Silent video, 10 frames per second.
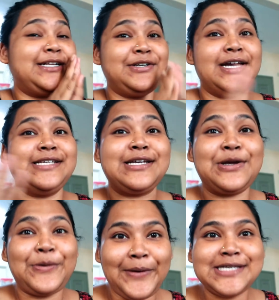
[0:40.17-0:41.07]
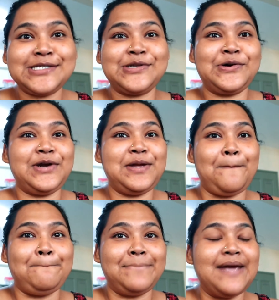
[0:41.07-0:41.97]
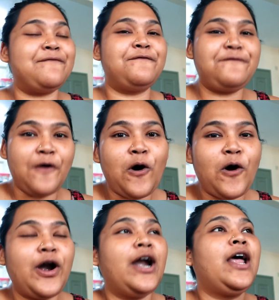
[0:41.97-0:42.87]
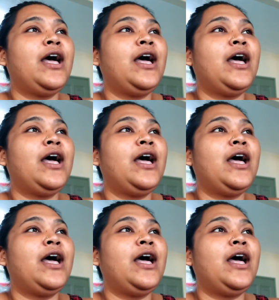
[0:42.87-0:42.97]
you guys a quick story before